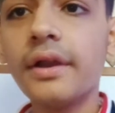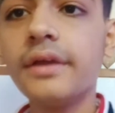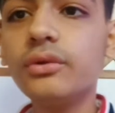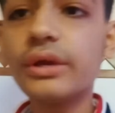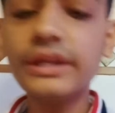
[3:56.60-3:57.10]

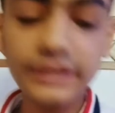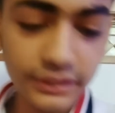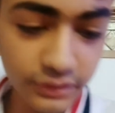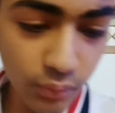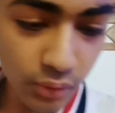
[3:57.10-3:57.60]
You can hear
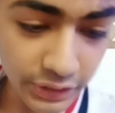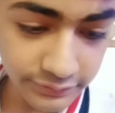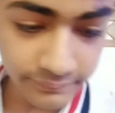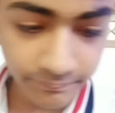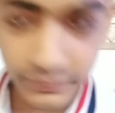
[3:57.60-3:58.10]
the voice.